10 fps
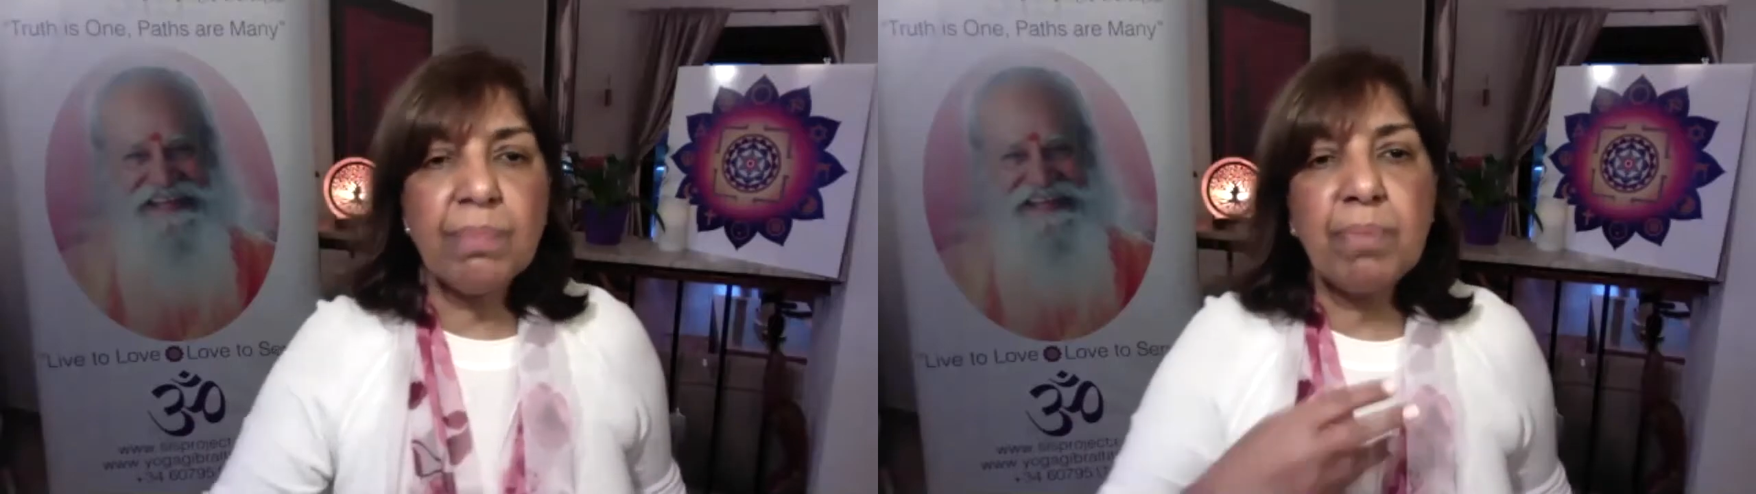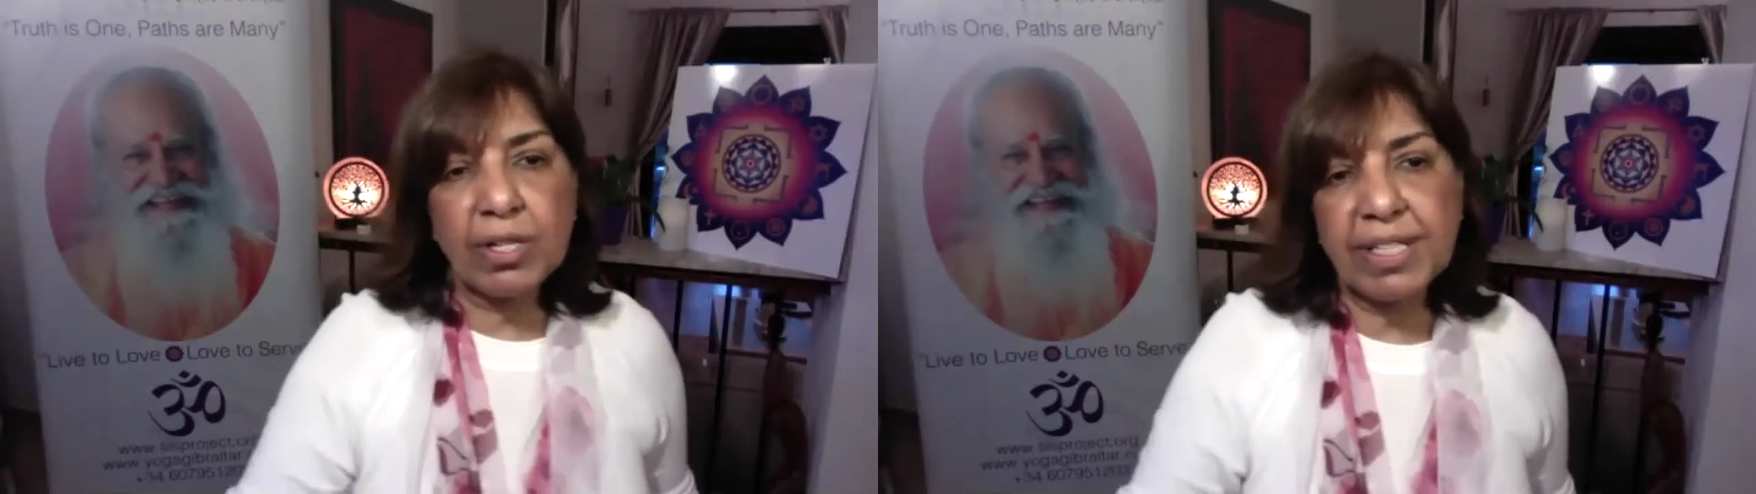
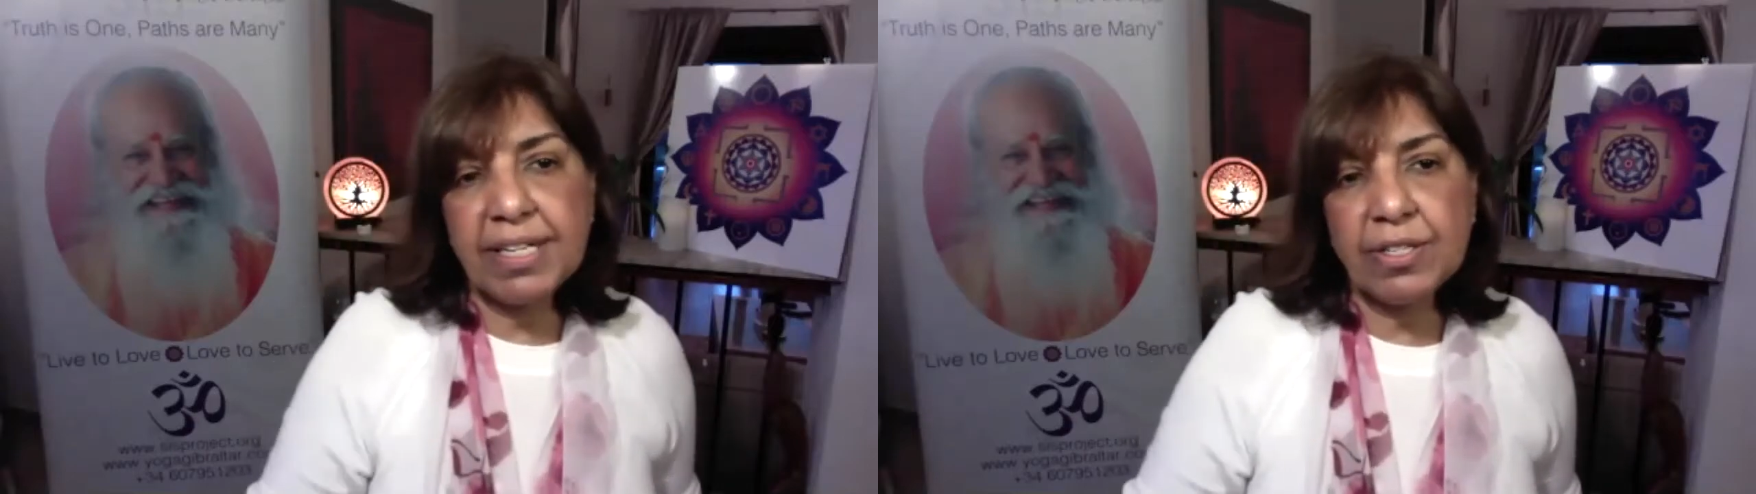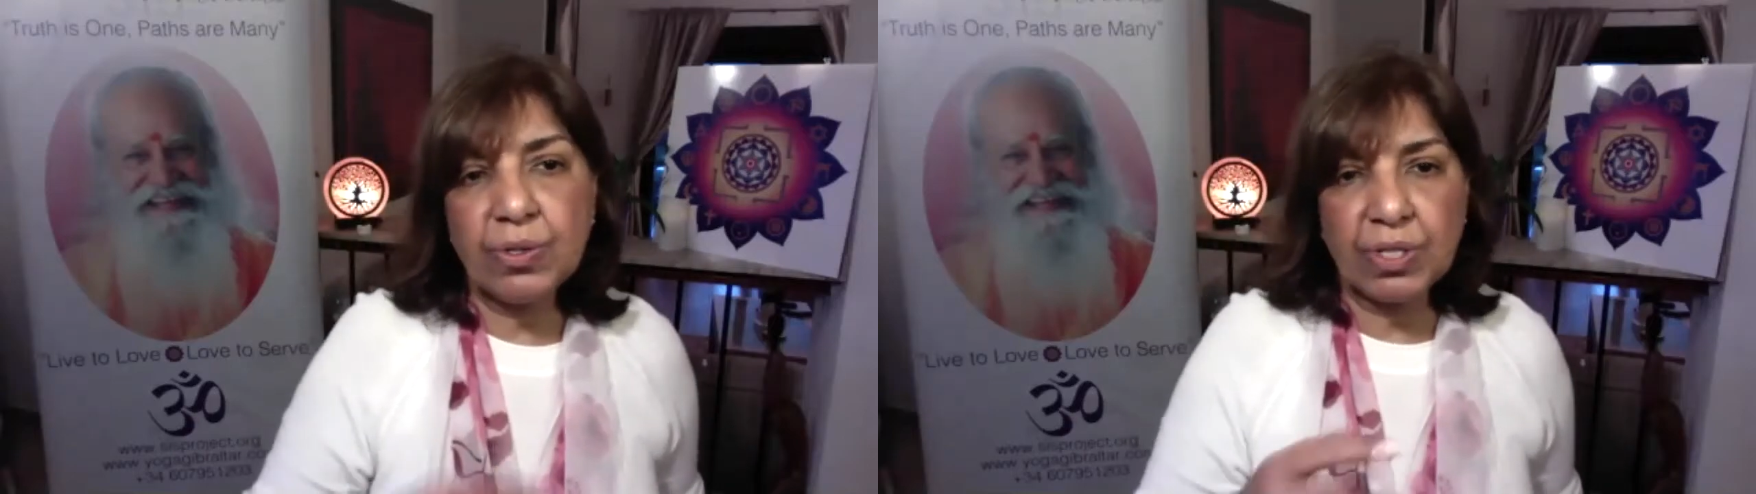
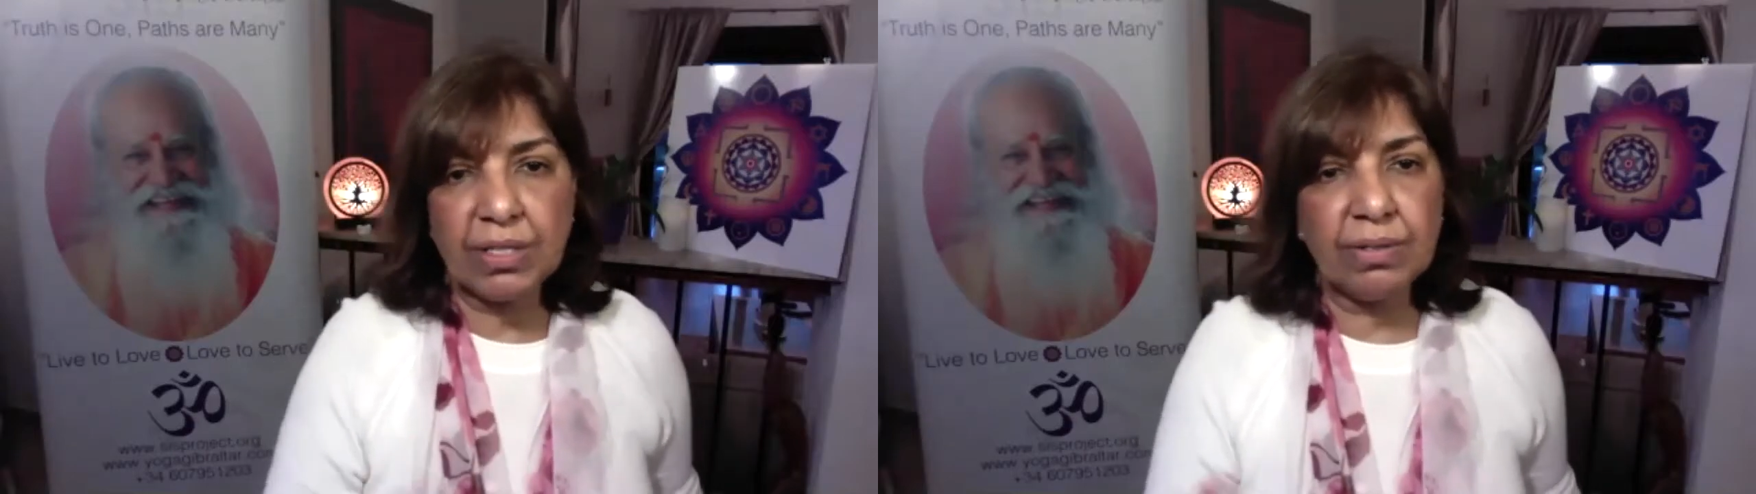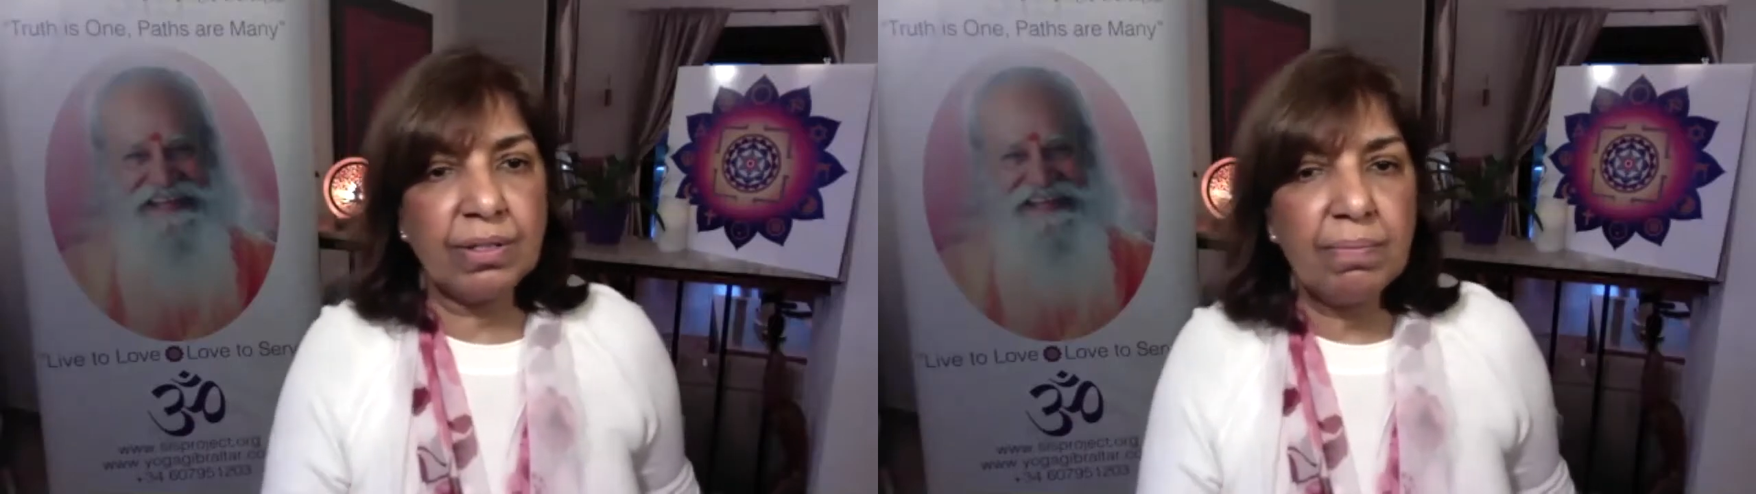body to
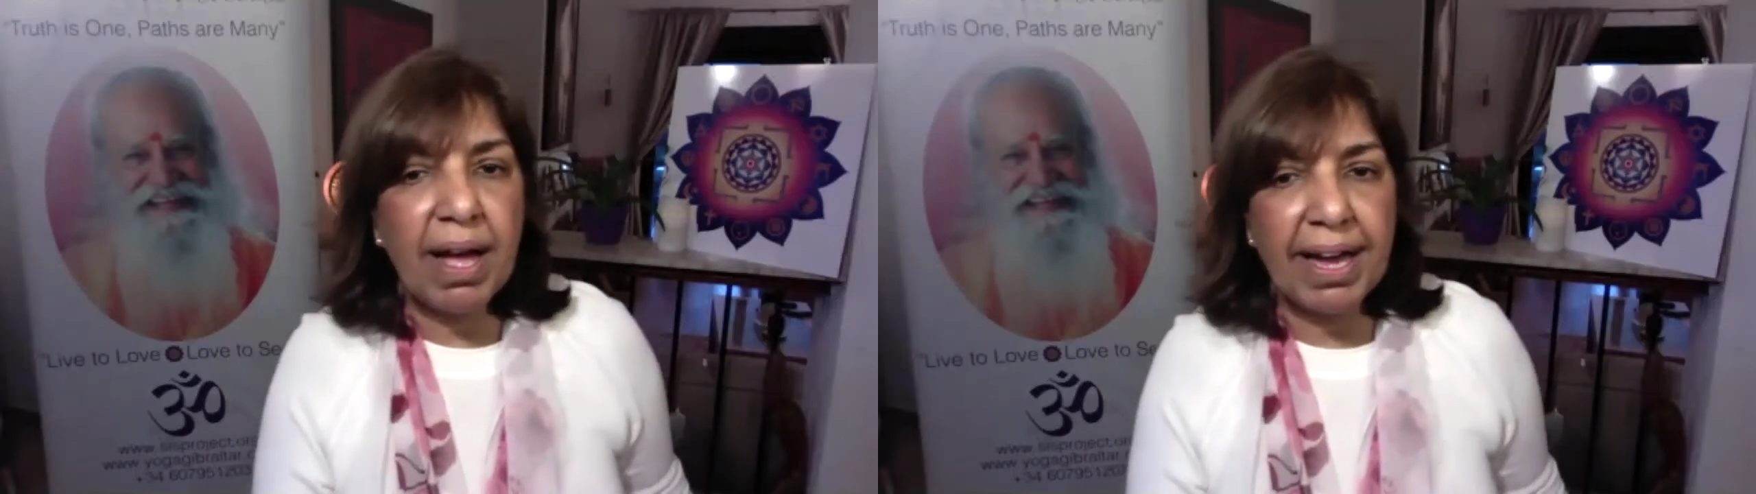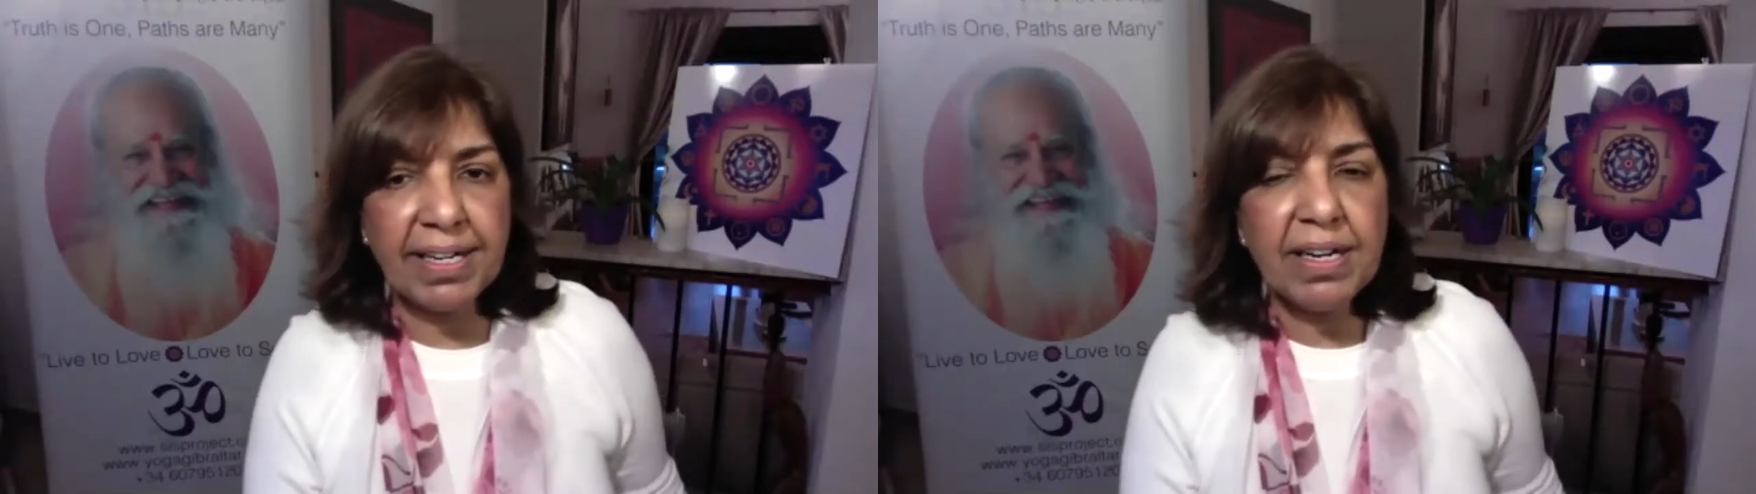still the
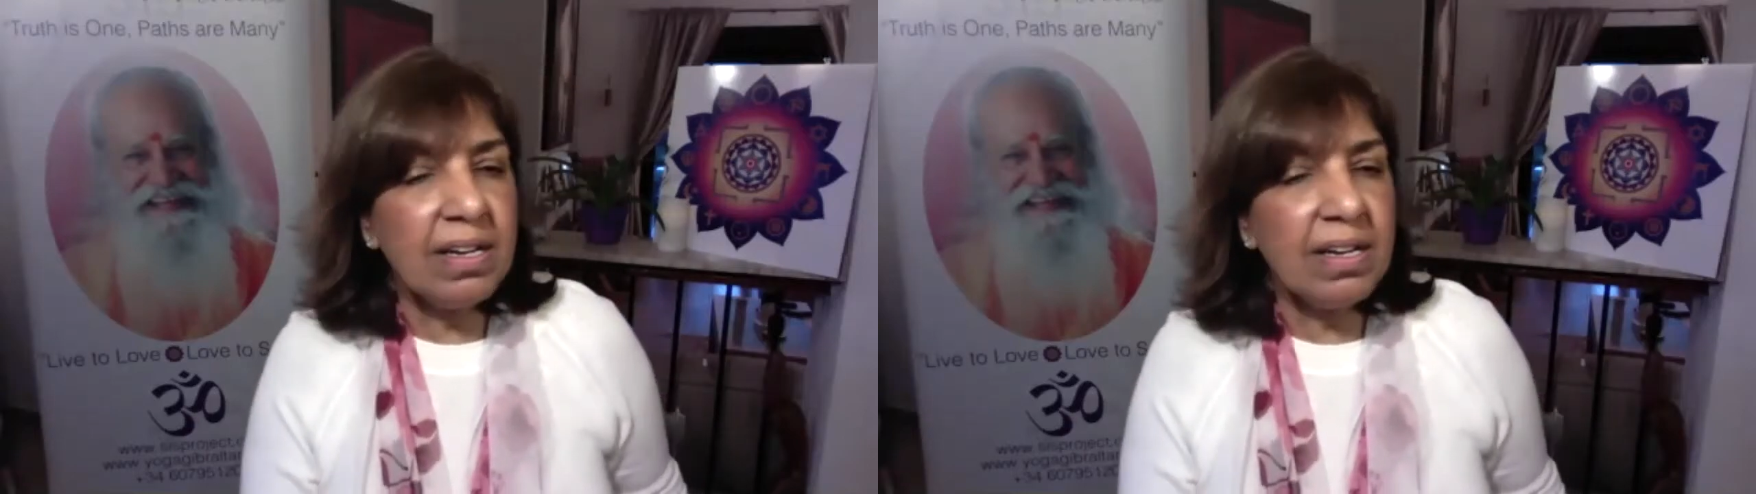mind.